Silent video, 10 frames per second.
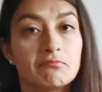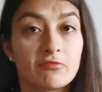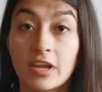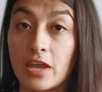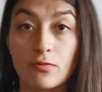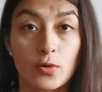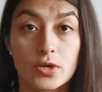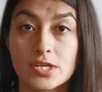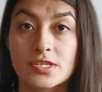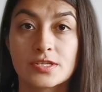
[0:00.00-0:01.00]

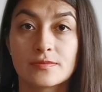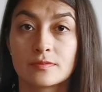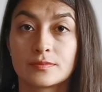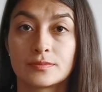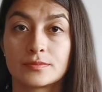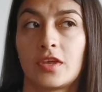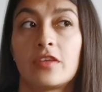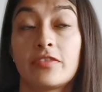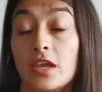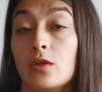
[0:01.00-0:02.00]
flavors,
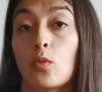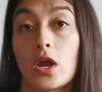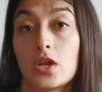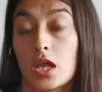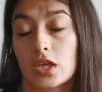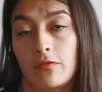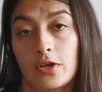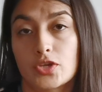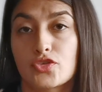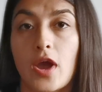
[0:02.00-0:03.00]
then why not give it
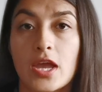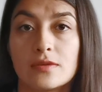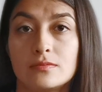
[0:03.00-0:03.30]
a try?